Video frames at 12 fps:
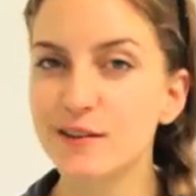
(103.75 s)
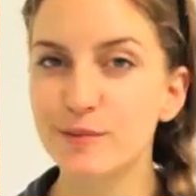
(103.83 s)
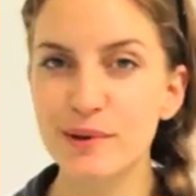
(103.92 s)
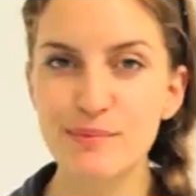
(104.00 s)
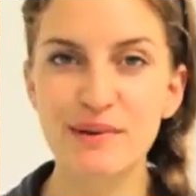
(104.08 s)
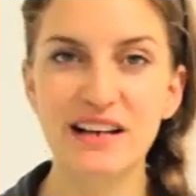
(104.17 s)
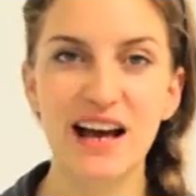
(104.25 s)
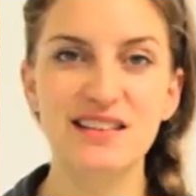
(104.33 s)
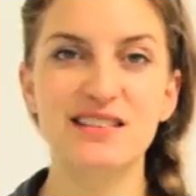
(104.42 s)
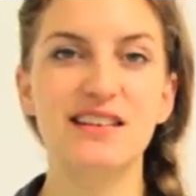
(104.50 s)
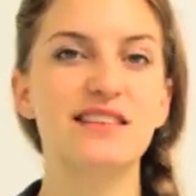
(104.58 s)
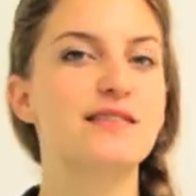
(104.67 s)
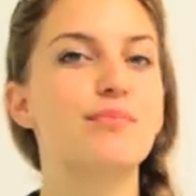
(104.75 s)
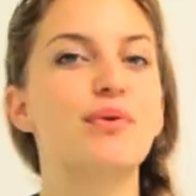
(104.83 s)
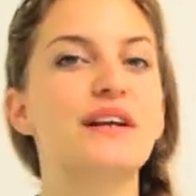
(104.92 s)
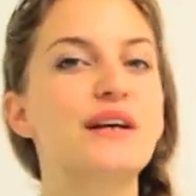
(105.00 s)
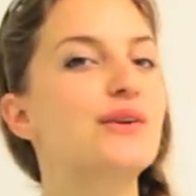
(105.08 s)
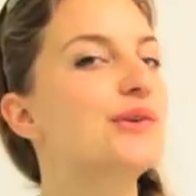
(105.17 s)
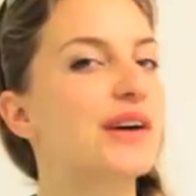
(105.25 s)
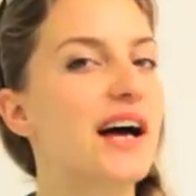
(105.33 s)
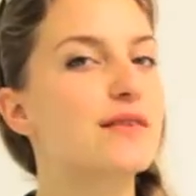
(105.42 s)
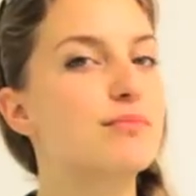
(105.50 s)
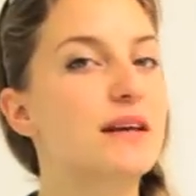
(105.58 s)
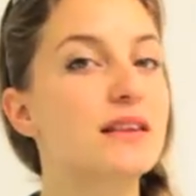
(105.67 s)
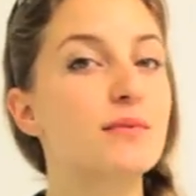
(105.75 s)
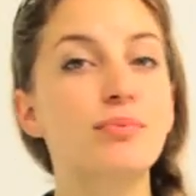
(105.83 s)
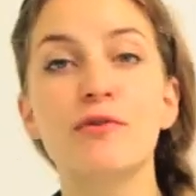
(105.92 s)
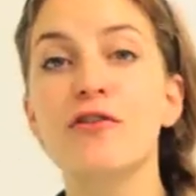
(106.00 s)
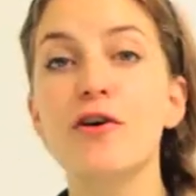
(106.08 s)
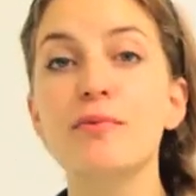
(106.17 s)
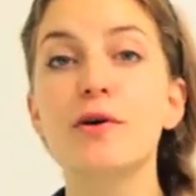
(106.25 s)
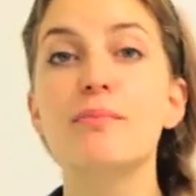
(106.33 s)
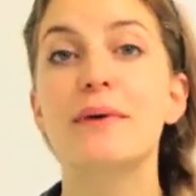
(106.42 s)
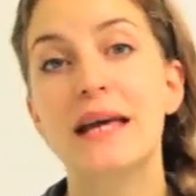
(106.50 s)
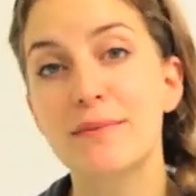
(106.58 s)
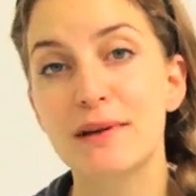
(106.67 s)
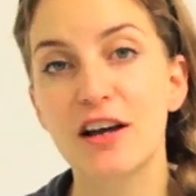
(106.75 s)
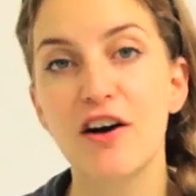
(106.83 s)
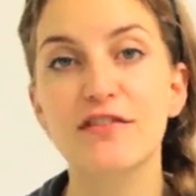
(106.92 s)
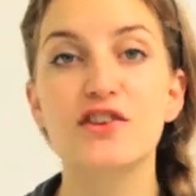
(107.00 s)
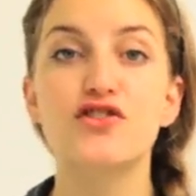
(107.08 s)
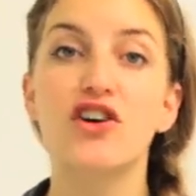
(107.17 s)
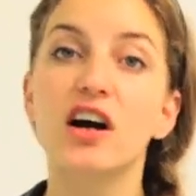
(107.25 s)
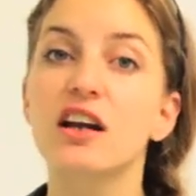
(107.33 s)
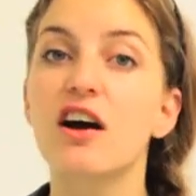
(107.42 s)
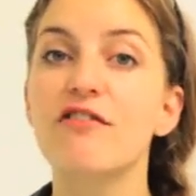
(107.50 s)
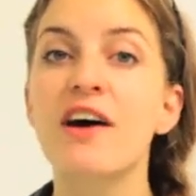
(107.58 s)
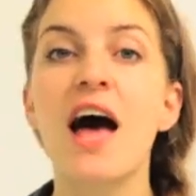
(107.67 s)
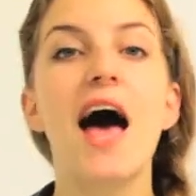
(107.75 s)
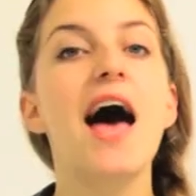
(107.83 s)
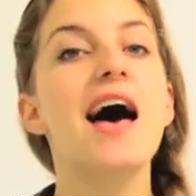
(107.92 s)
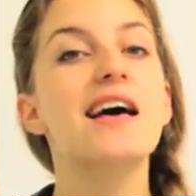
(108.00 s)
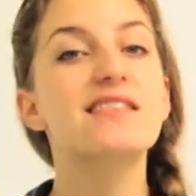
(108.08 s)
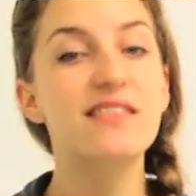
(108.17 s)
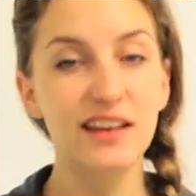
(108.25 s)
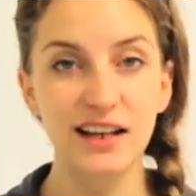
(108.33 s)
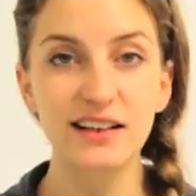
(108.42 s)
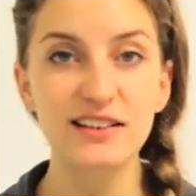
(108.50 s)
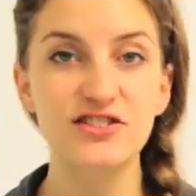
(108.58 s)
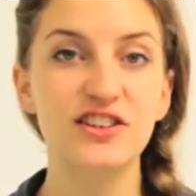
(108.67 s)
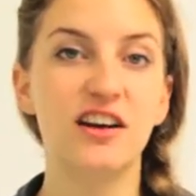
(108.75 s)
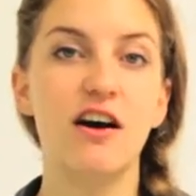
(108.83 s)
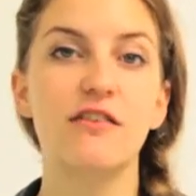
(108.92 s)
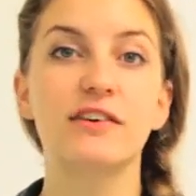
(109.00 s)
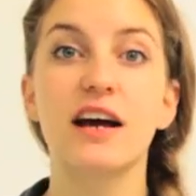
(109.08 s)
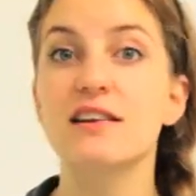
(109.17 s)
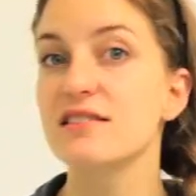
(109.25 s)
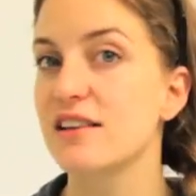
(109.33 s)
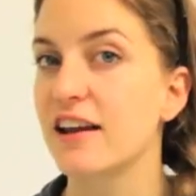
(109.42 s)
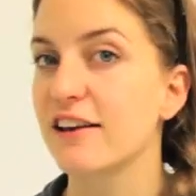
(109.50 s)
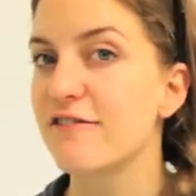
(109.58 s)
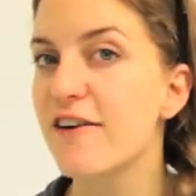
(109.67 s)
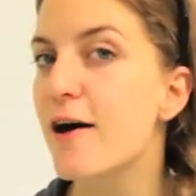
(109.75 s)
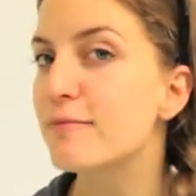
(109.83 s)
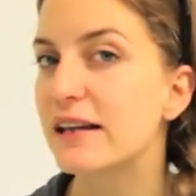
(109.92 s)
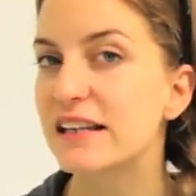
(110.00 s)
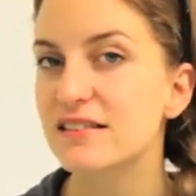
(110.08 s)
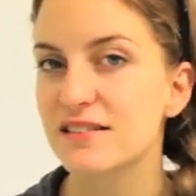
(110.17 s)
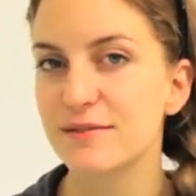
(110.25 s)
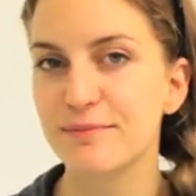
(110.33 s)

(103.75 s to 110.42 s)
PP19 is a pretty cool gun, being the proverbial baby of the Dragunov and the Kalashnikov gun designing families.